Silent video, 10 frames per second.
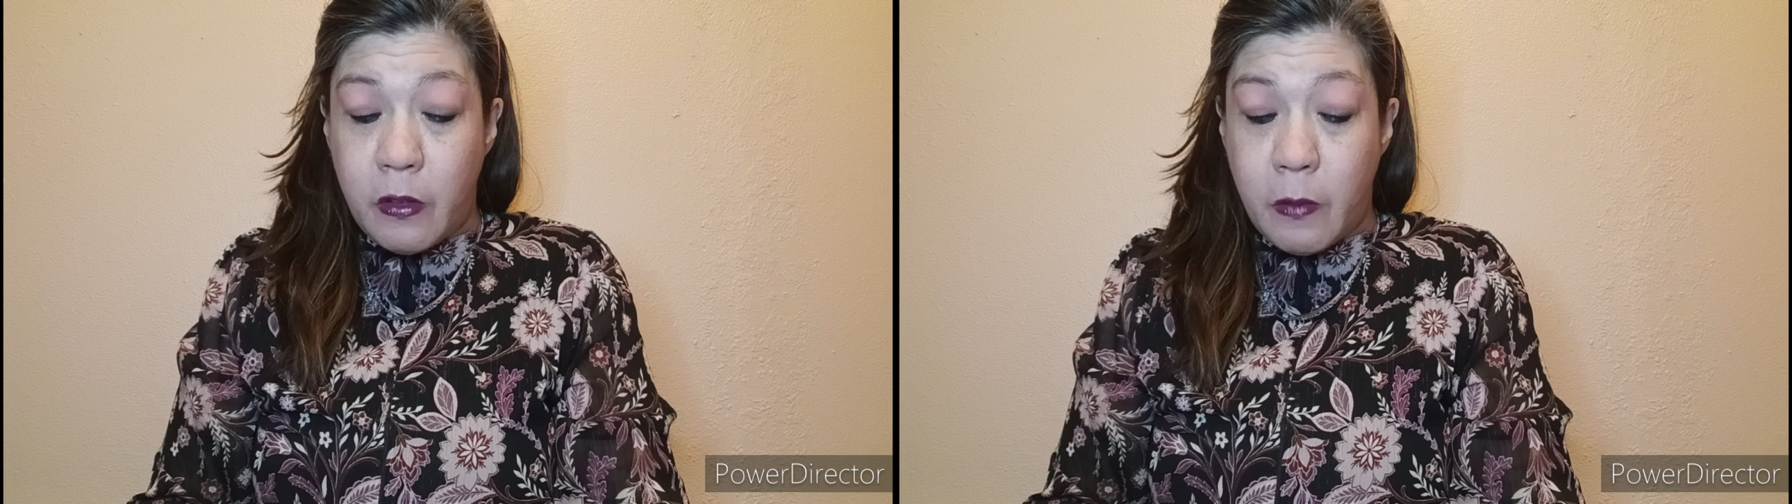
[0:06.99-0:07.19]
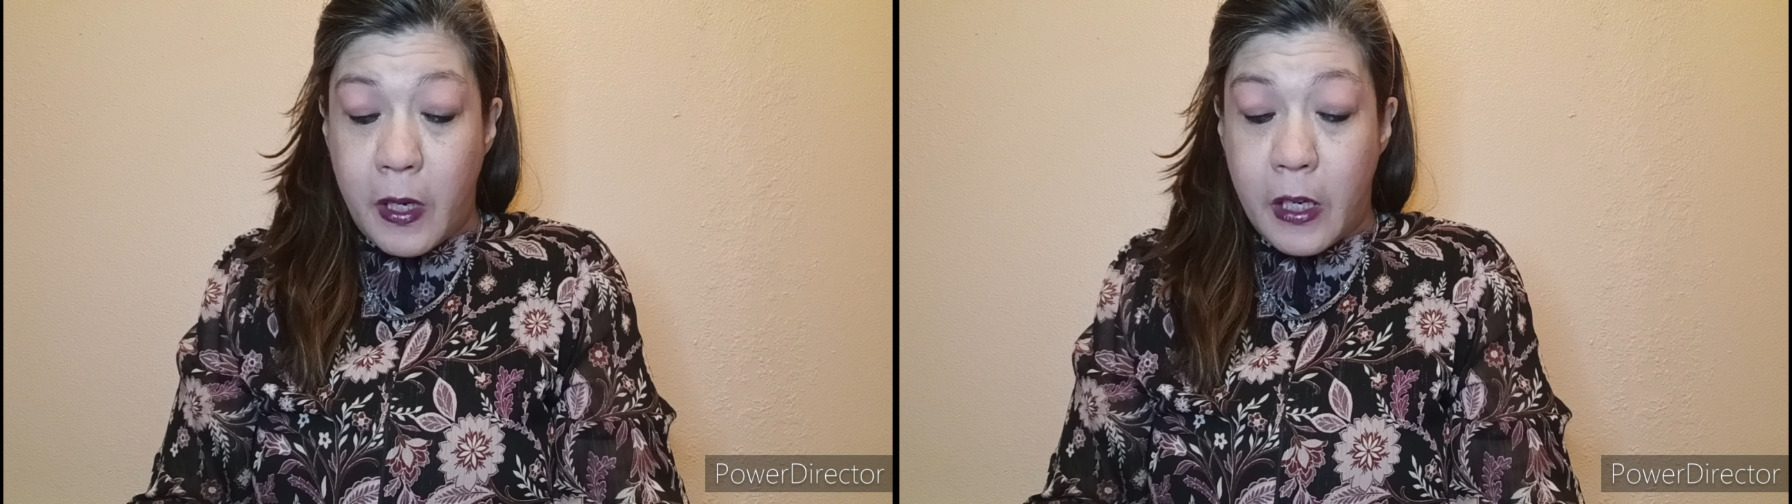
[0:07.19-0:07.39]

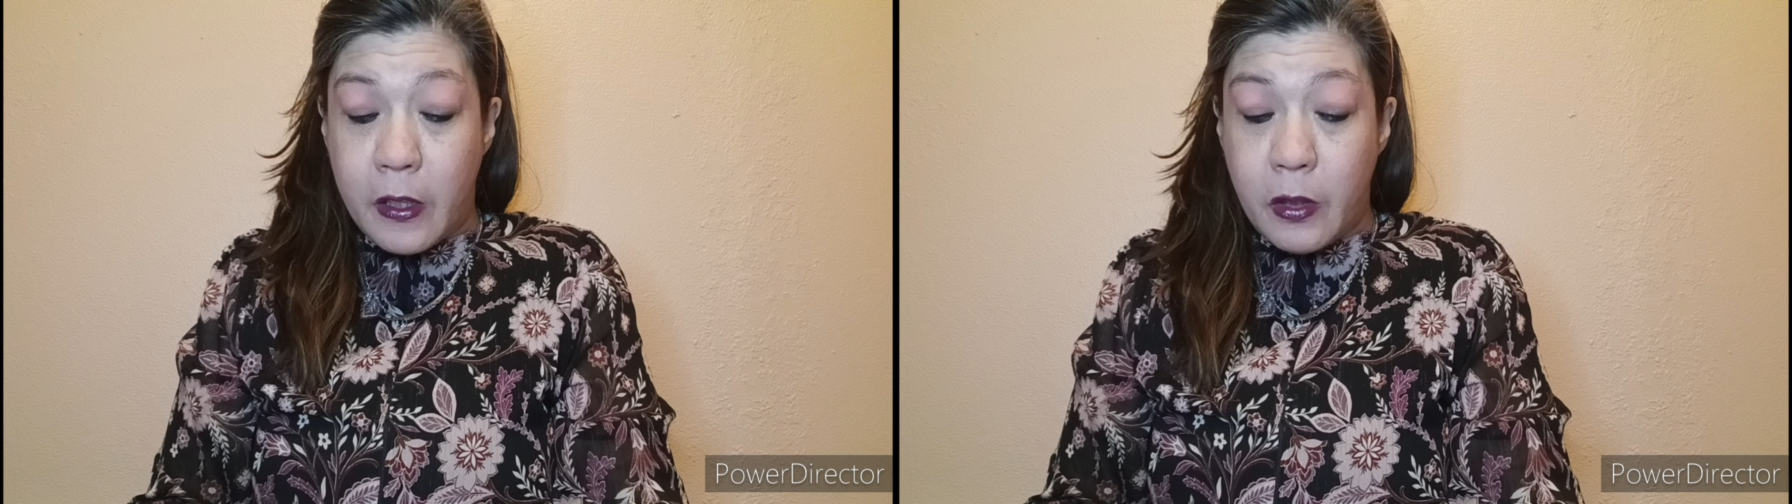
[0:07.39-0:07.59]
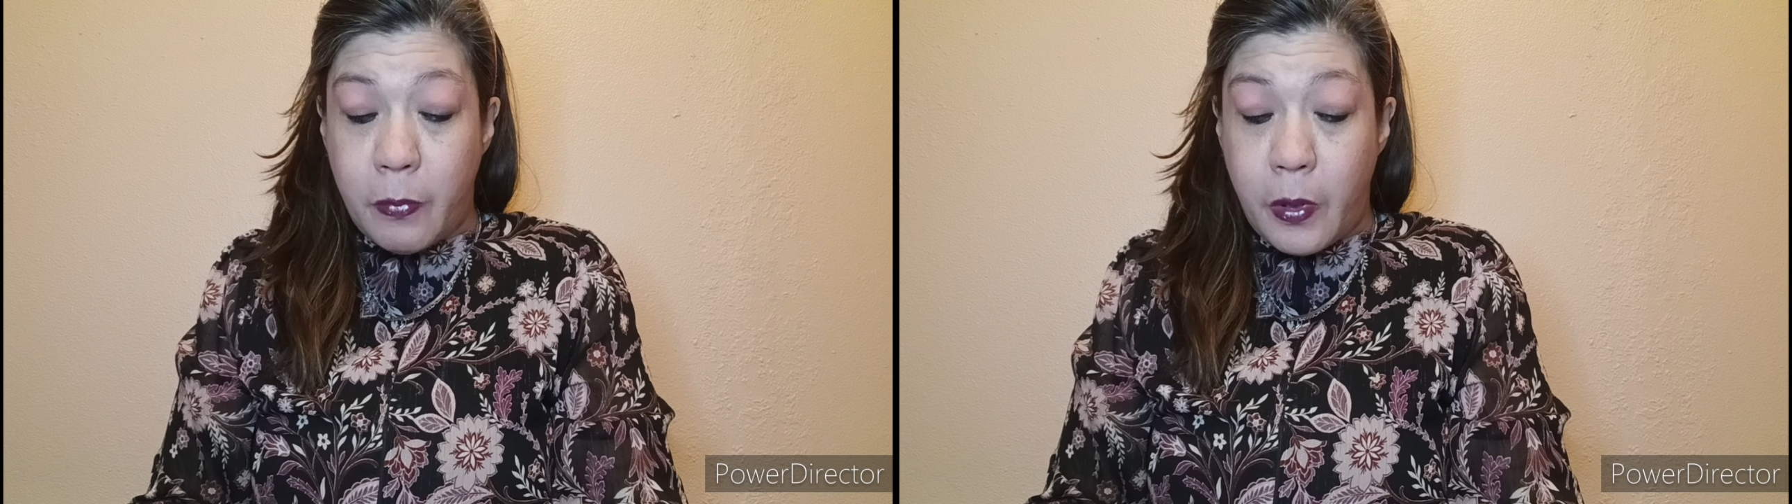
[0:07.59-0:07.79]
Trump
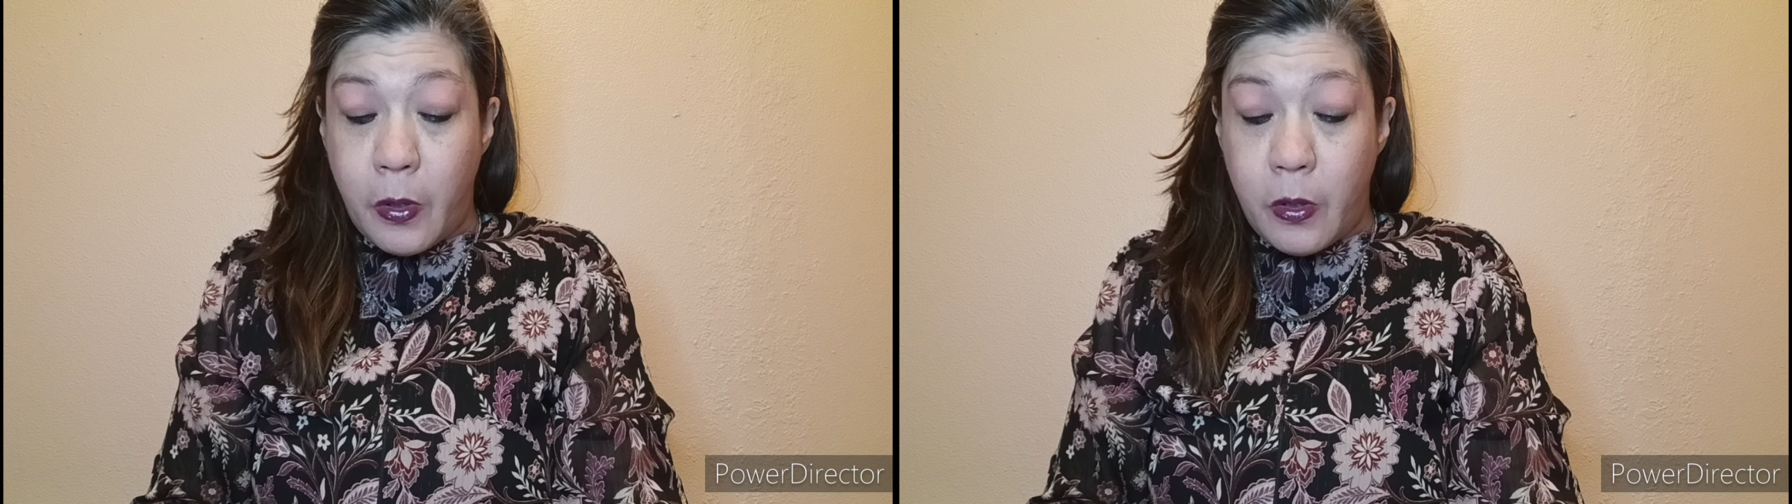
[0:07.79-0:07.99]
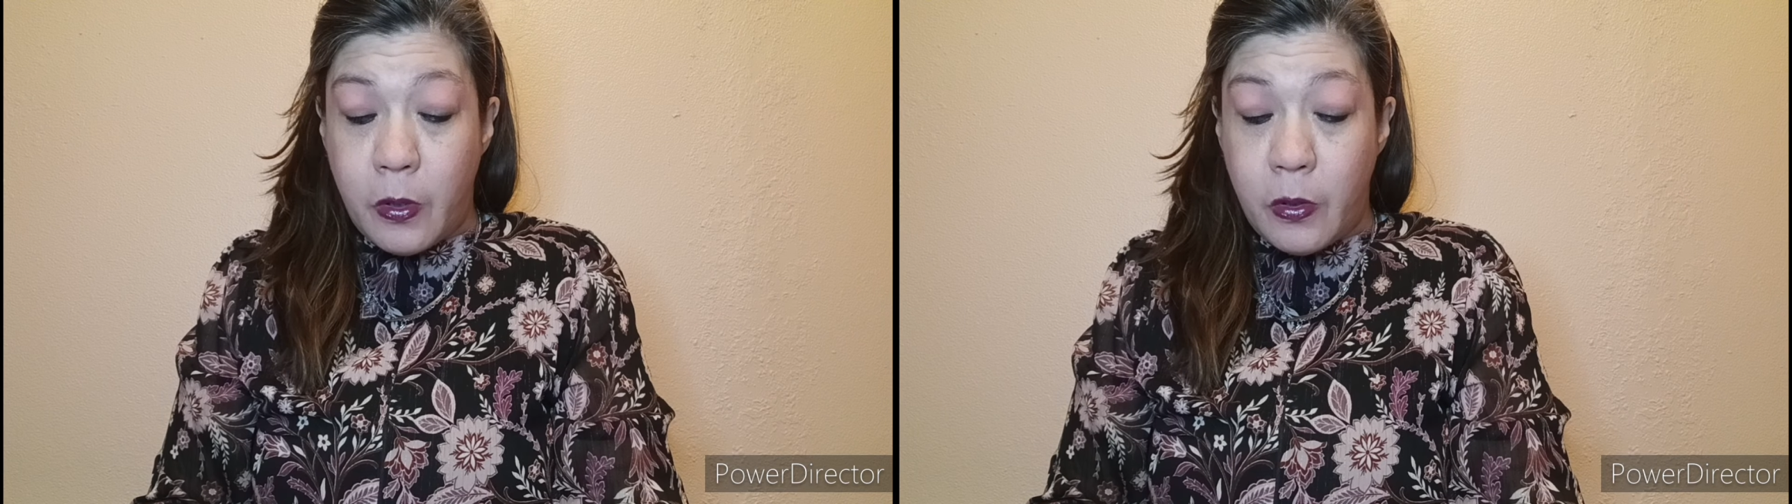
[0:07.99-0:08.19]
Harris
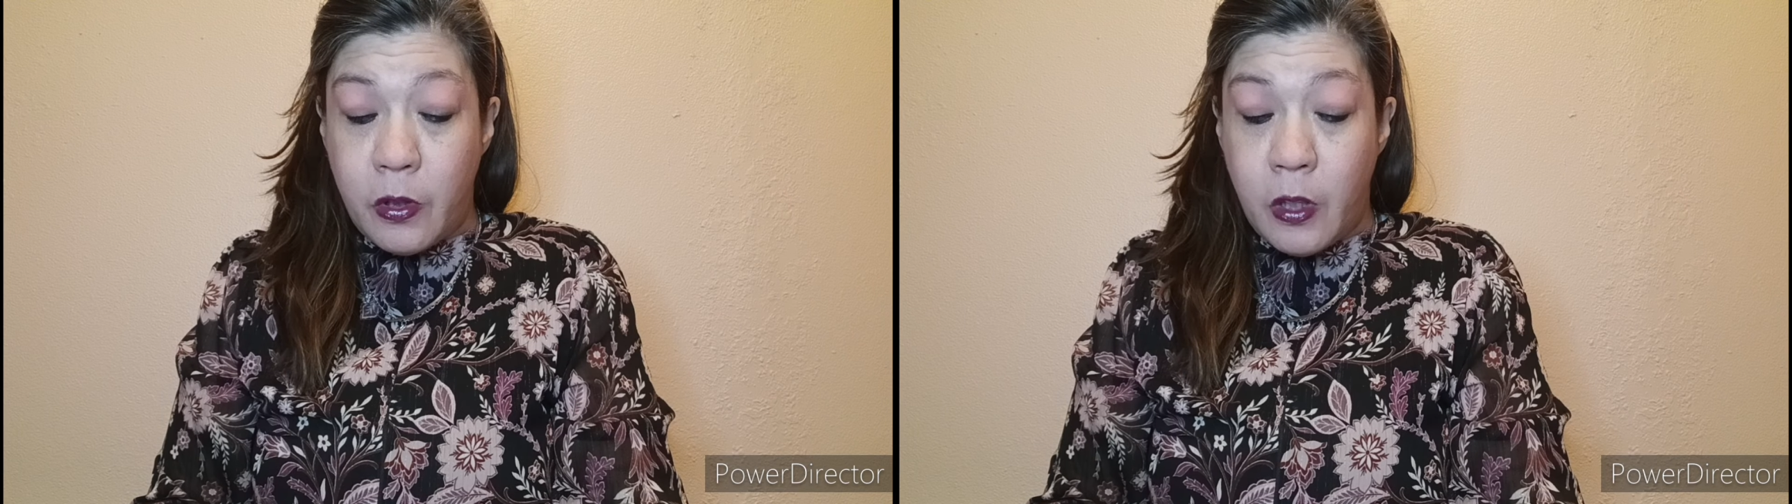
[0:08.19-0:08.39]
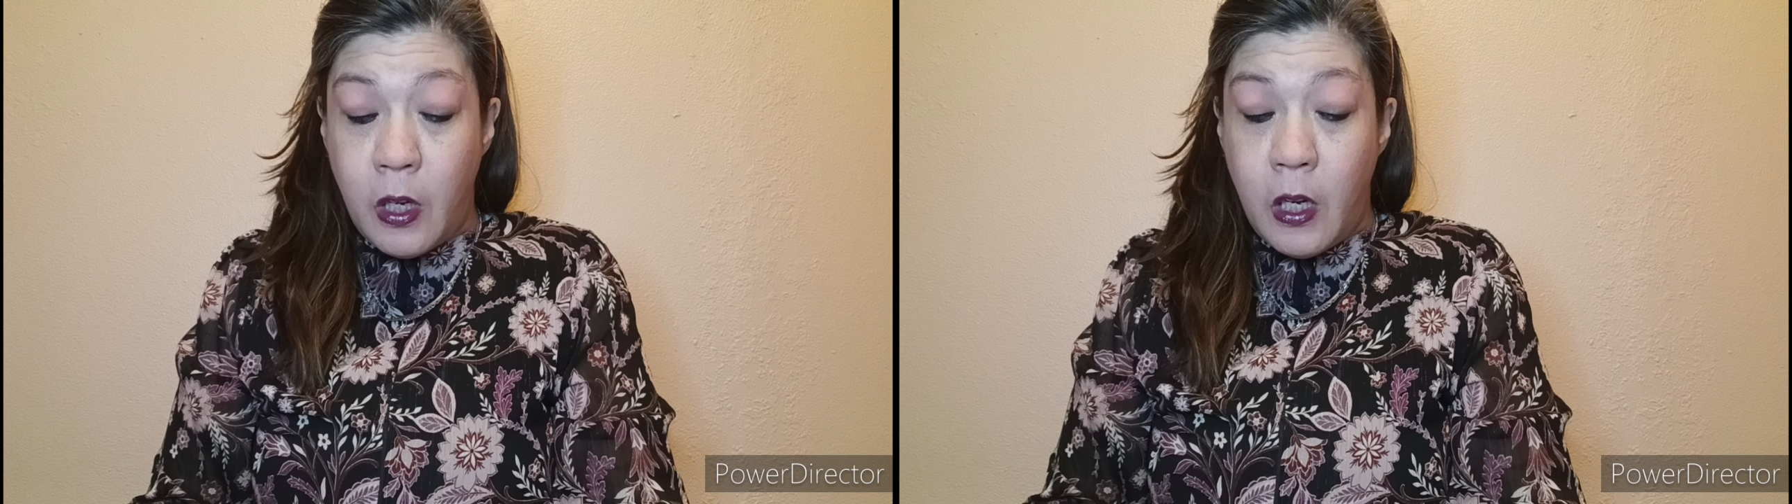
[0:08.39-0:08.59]

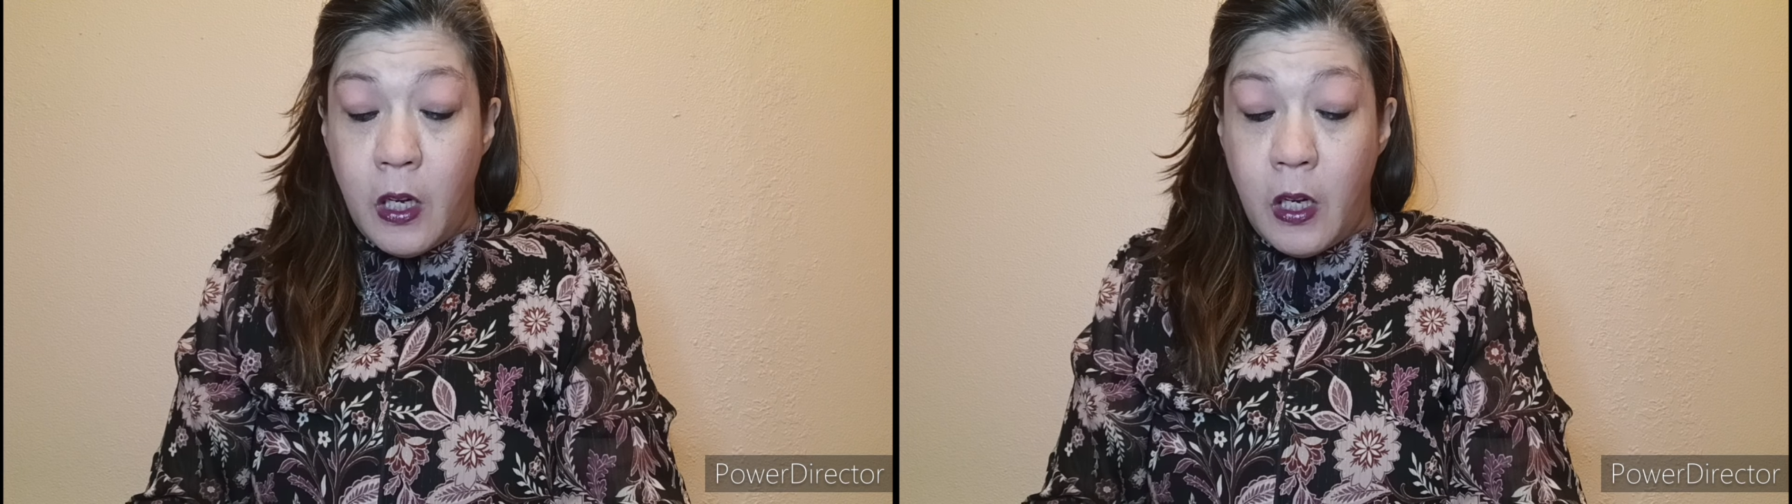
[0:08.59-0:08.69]
Polls.